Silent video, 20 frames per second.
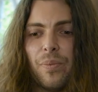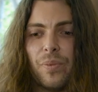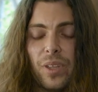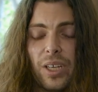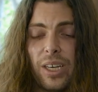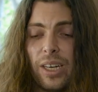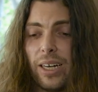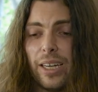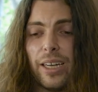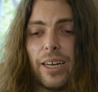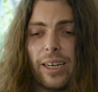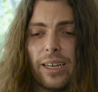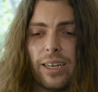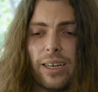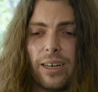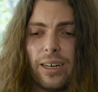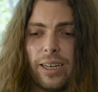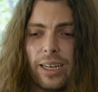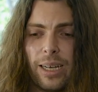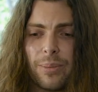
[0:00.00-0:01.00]
yeah,
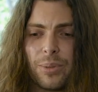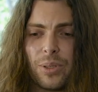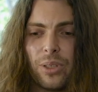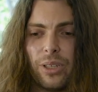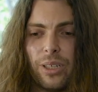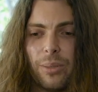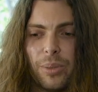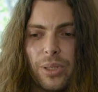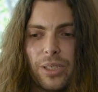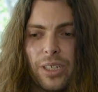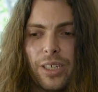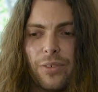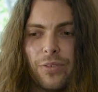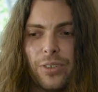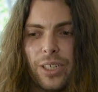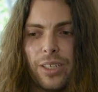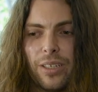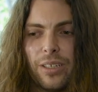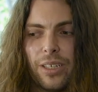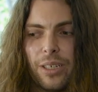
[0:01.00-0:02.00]
I absolutely believe
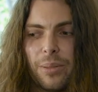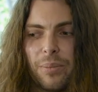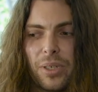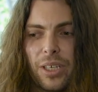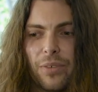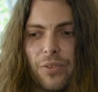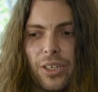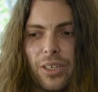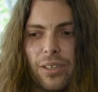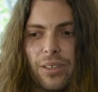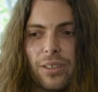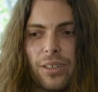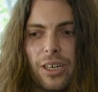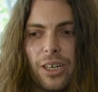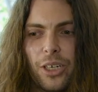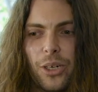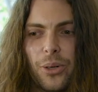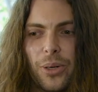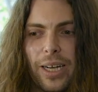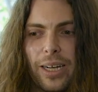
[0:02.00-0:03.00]
in giving
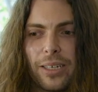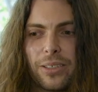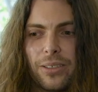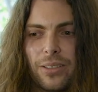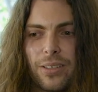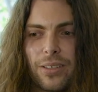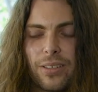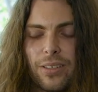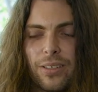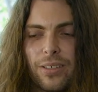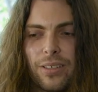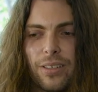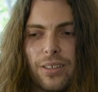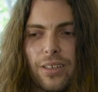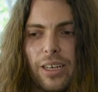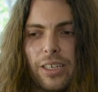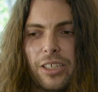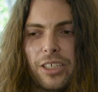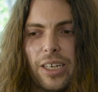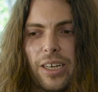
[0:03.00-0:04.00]
unknown actors
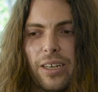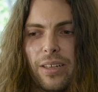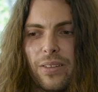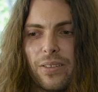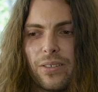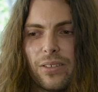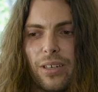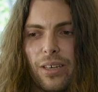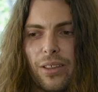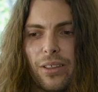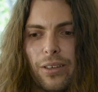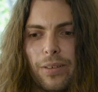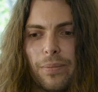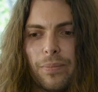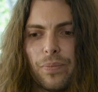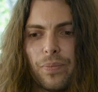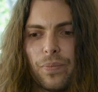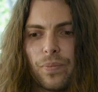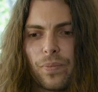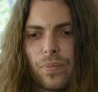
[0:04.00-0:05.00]
a chance. I
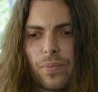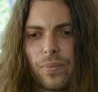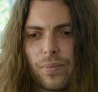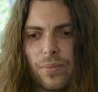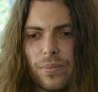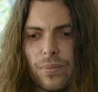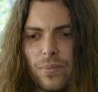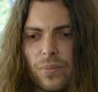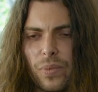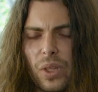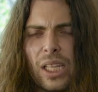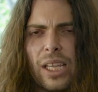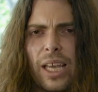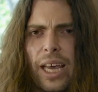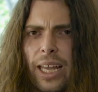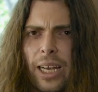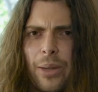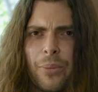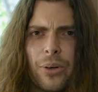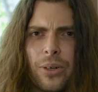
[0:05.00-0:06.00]
think
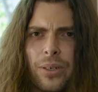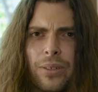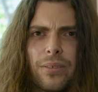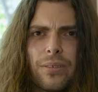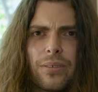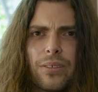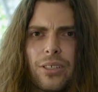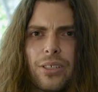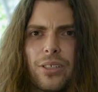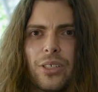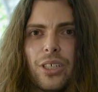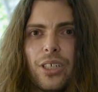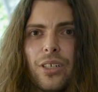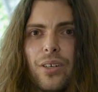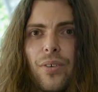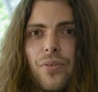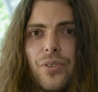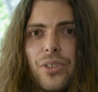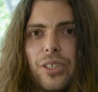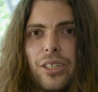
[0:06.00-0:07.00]
anyone
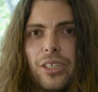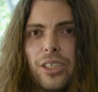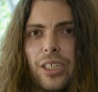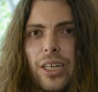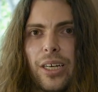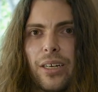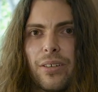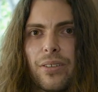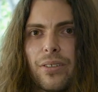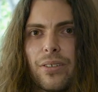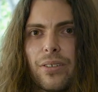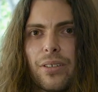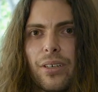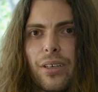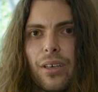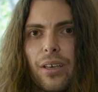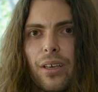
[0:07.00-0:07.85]
deserves a chance.